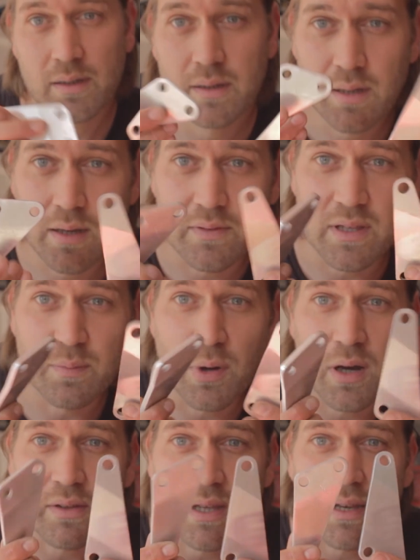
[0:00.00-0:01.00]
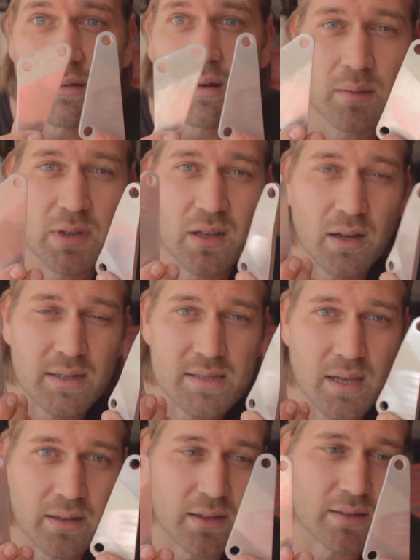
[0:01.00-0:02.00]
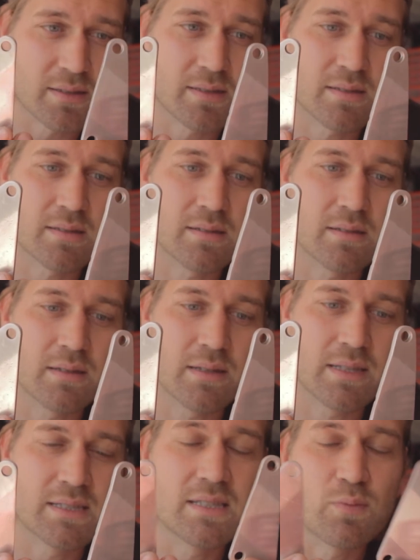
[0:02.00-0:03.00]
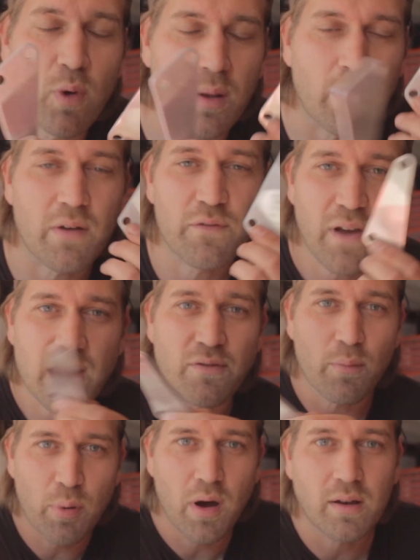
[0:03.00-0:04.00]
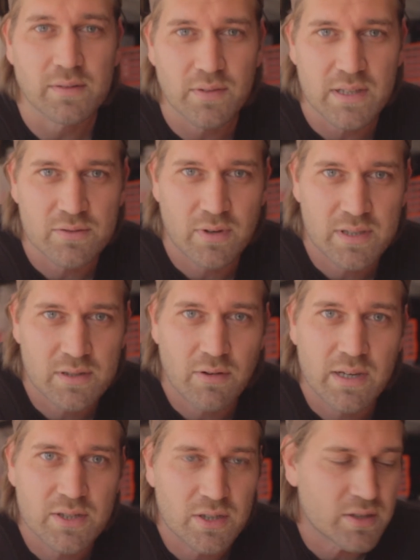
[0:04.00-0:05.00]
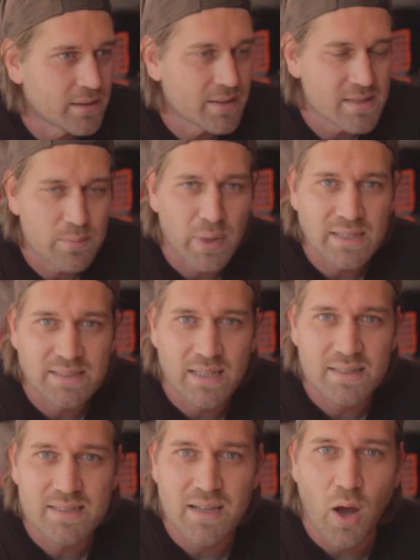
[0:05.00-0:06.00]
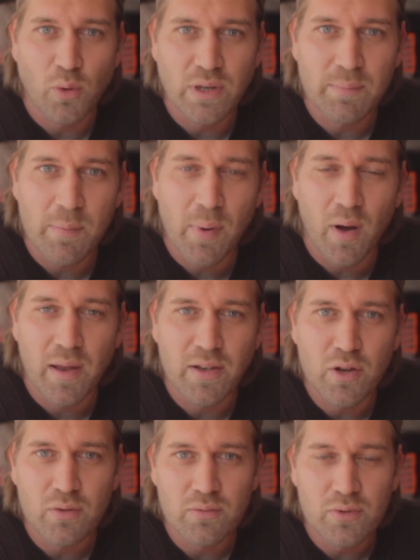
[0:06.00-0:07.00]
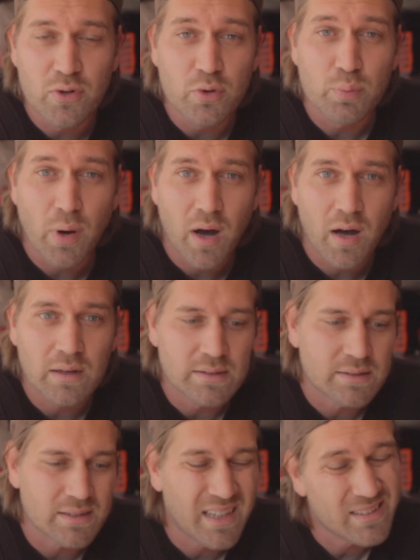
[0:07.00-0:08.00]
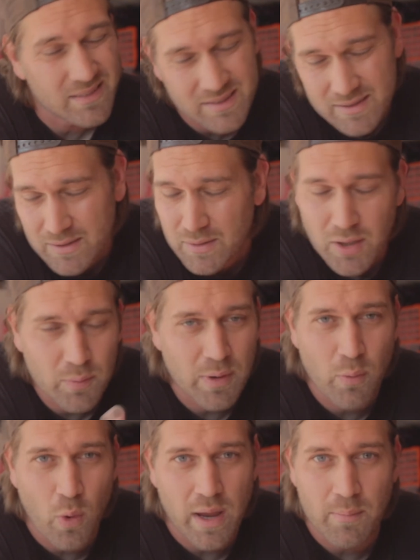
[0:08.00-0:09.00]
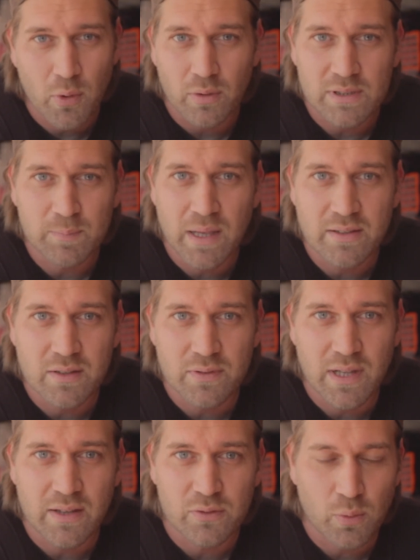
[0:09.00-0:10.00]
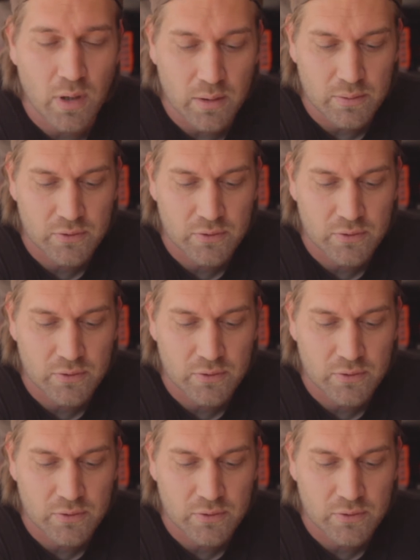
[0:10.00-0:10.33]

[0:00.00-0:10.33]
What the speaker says: I have these parts here. I mean, like I said, this is one of my favourite parts of this restoration. It doesn't make sense to only be buying new parts. It's gonna be way more expensive as well.